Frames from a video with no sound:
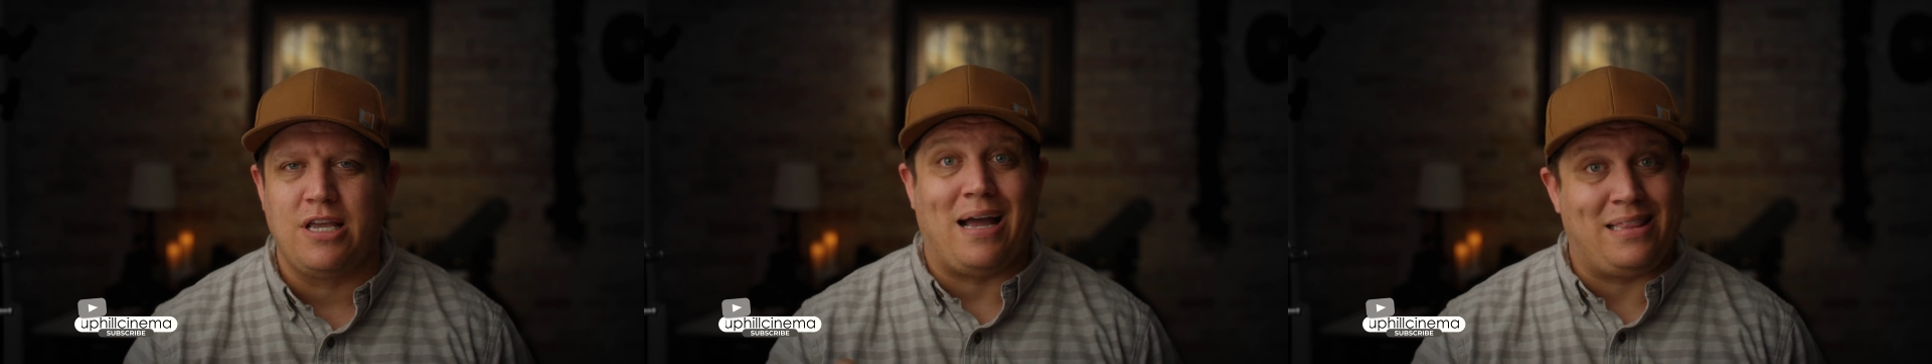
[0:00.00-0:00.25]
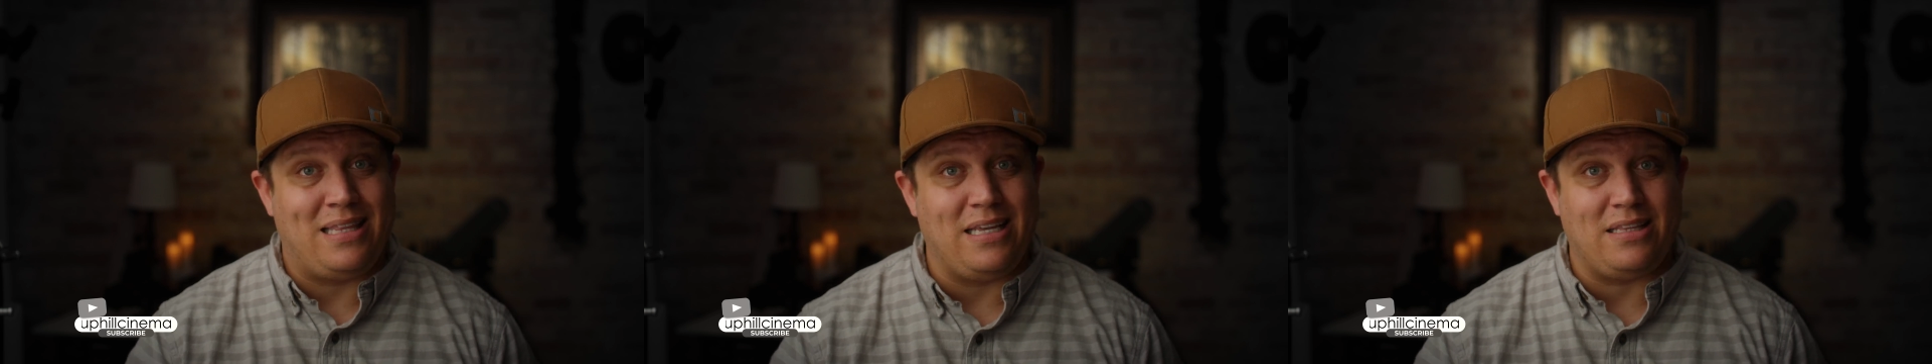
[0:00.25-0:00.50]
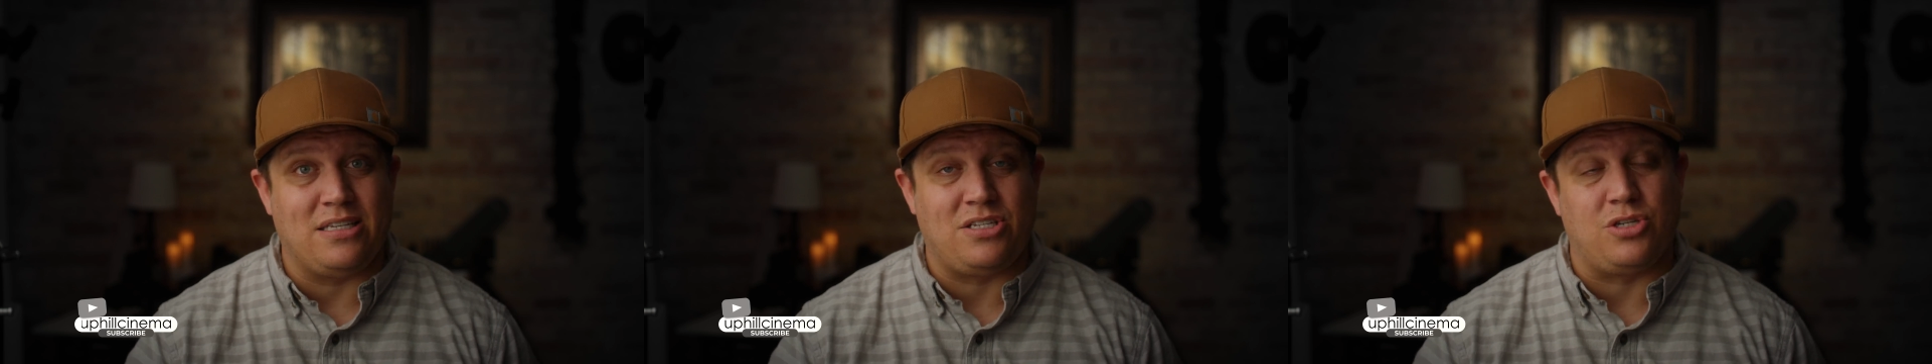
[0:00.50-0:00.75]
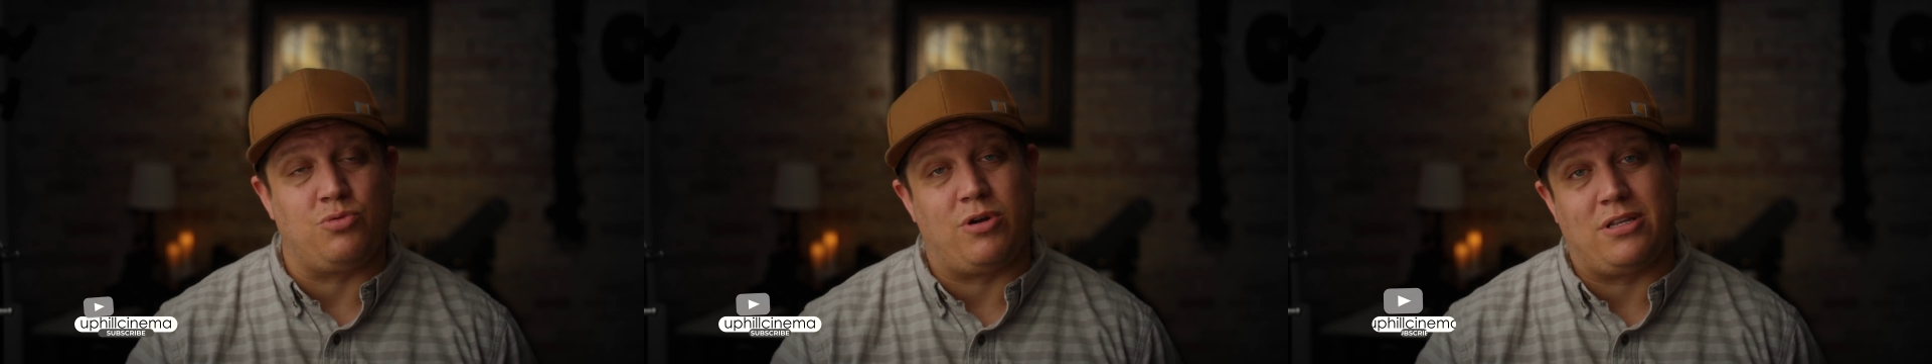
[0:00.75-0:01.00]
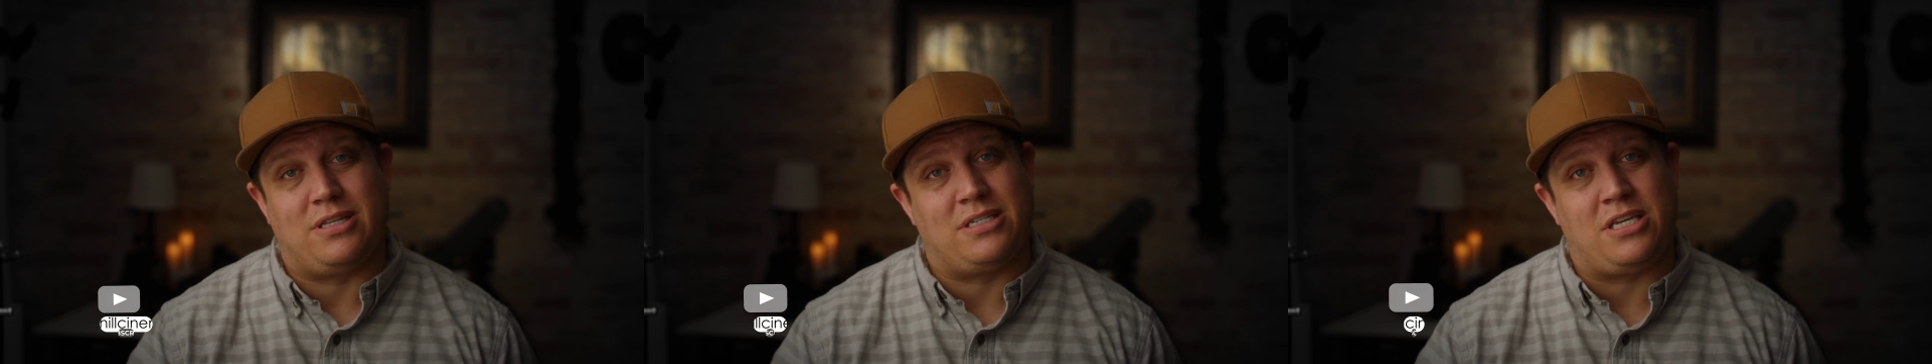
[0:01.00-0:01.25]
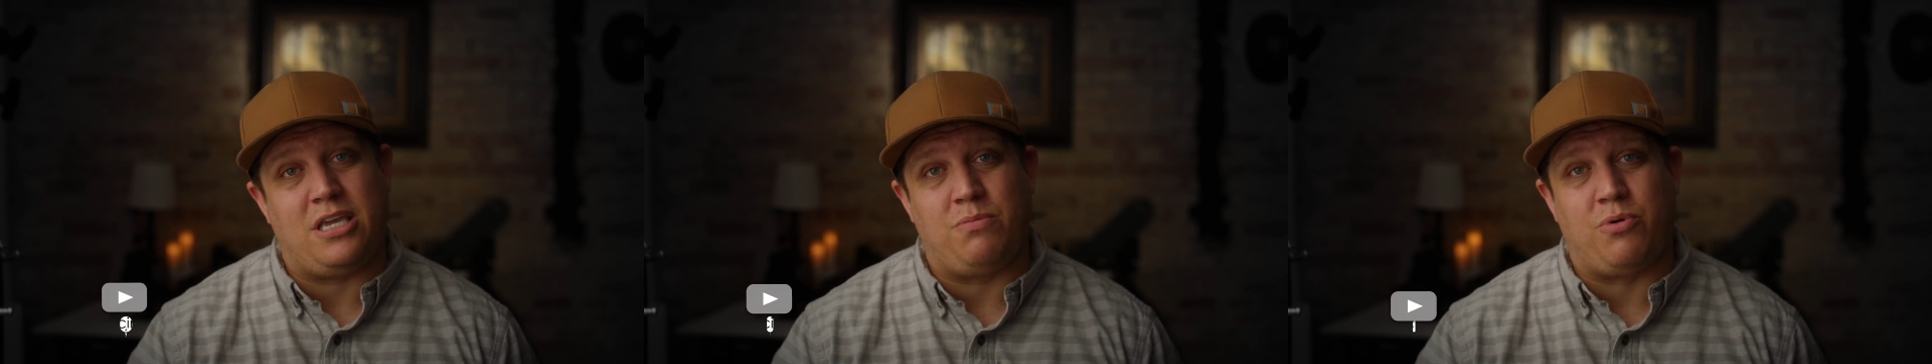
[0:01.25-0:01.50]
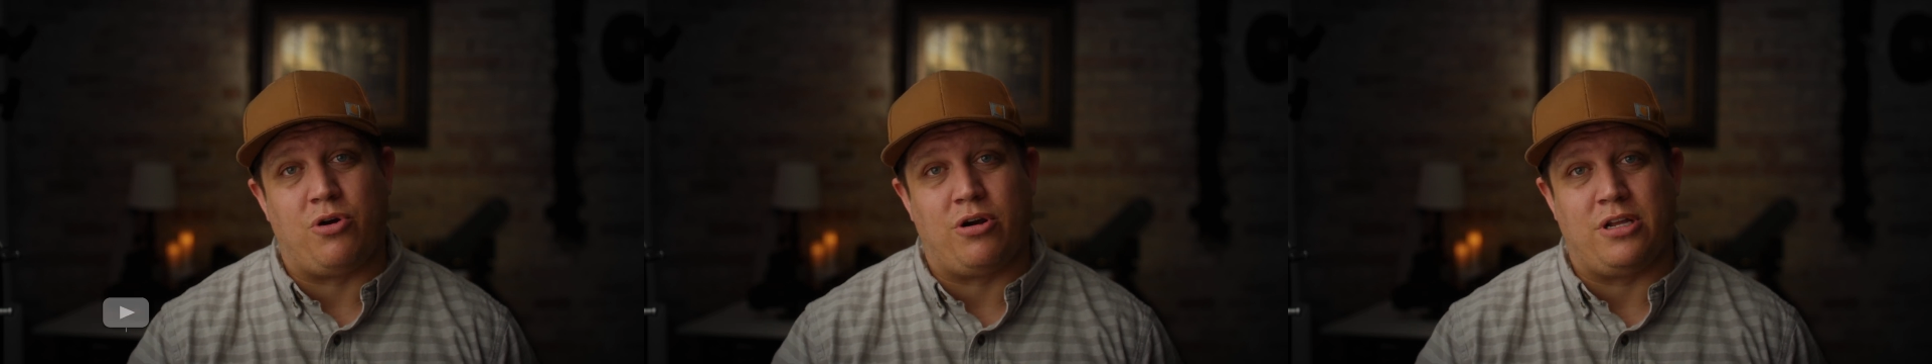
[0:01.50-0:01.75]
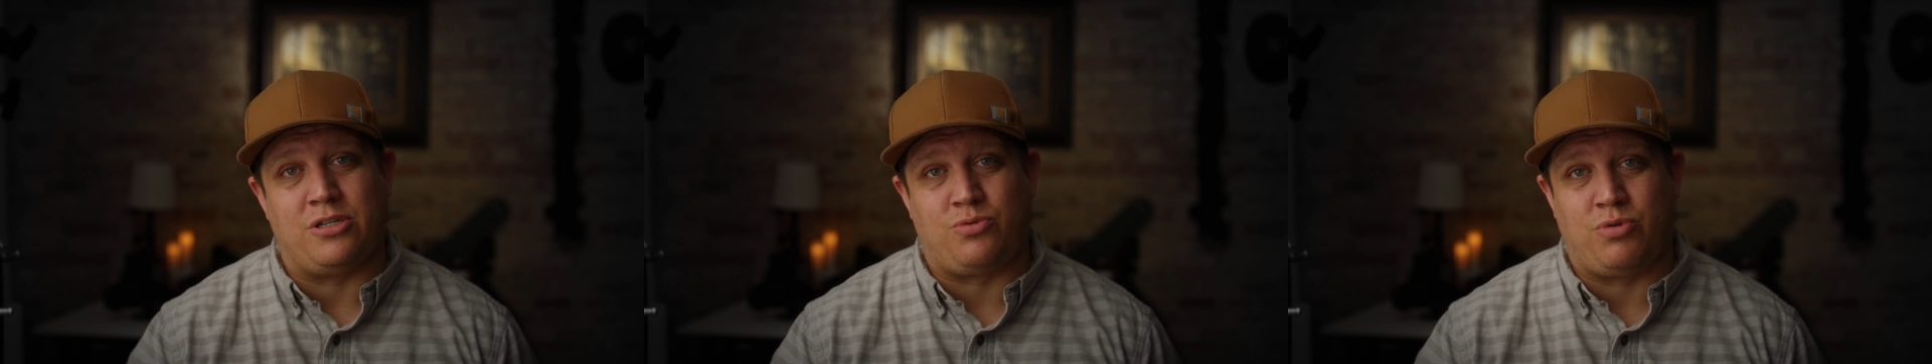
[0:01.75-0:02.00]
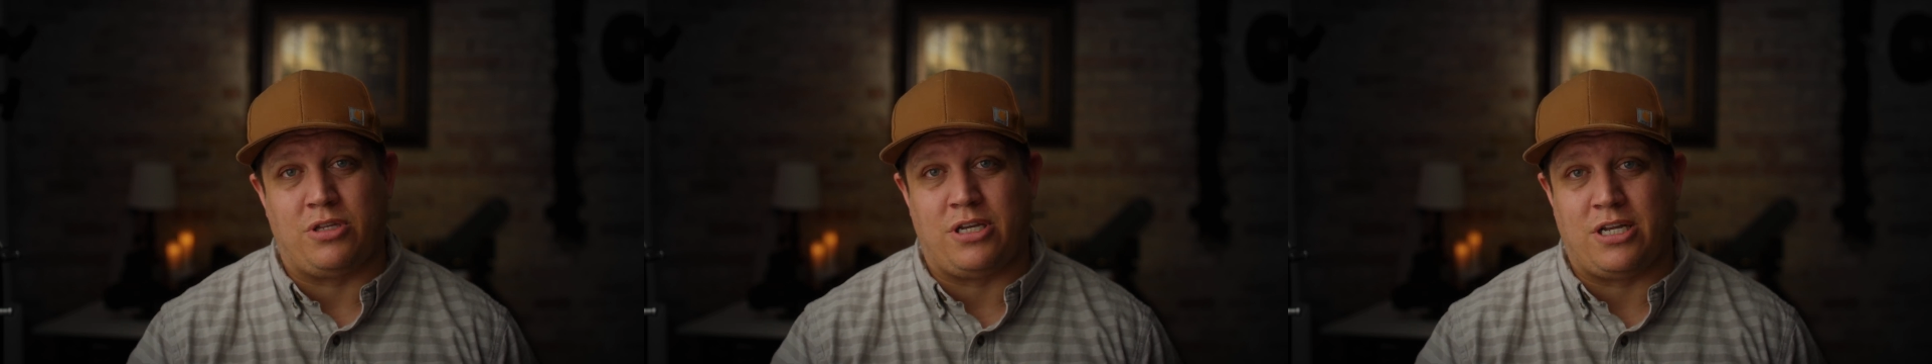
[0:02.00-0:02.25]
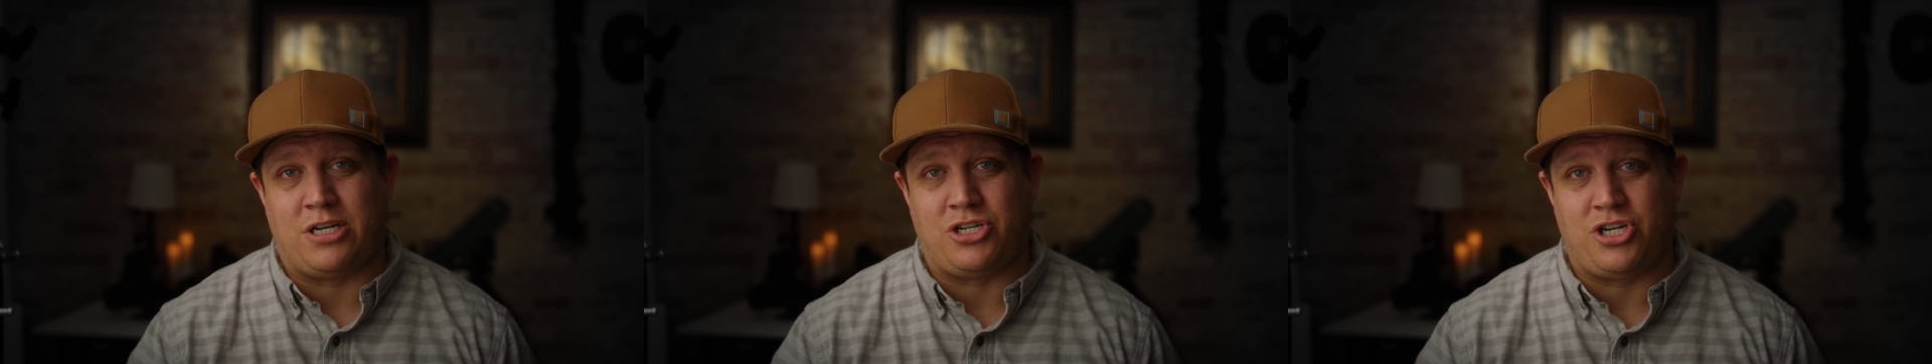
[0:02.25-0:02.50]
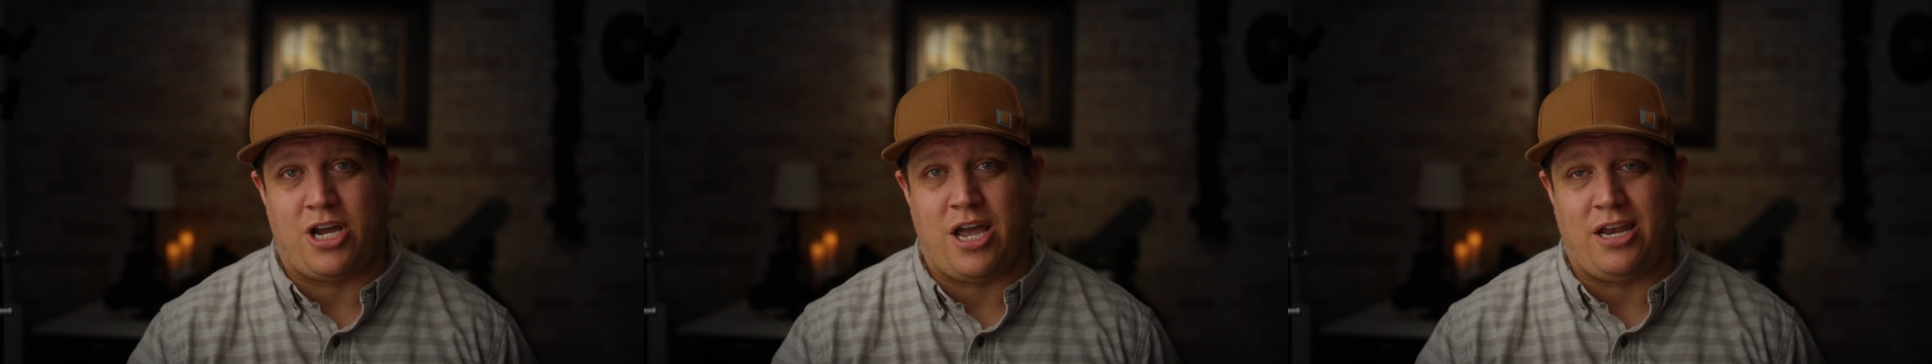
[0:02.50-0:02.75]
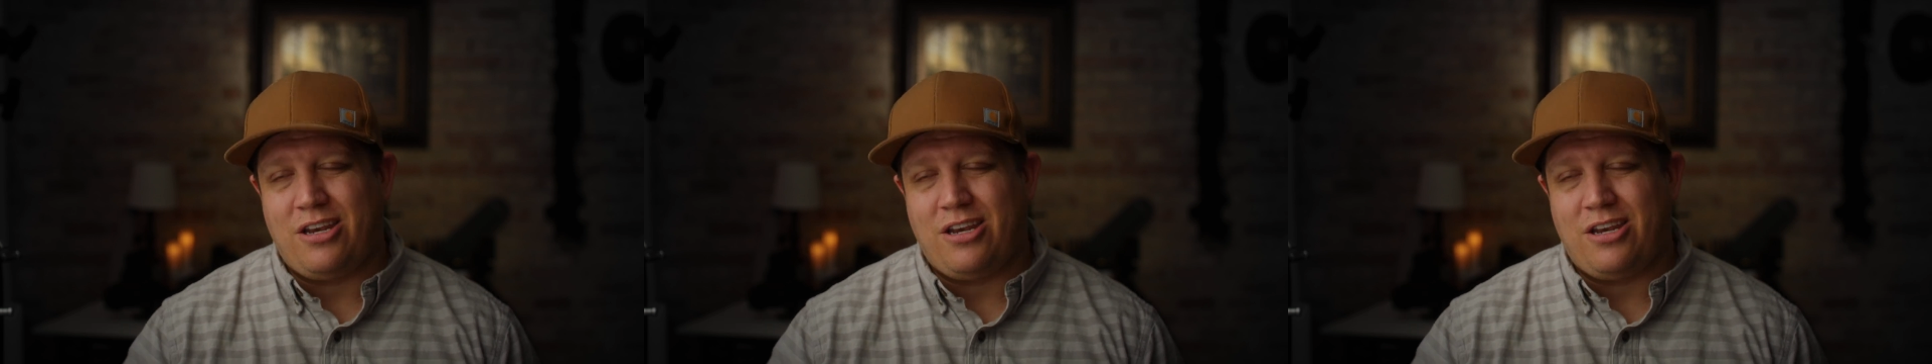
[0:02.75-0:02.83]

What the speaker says: I think this is where this keyboard is really gonna shine.